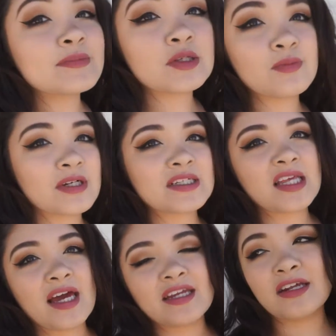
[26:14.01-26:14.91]
I'm super
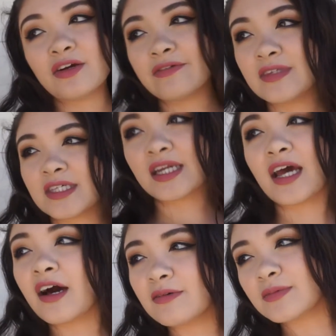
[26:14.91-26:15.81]
excited. Irving's gonna
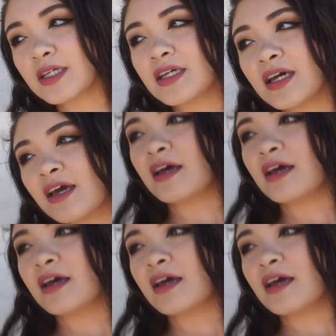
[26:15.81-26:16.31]
help me,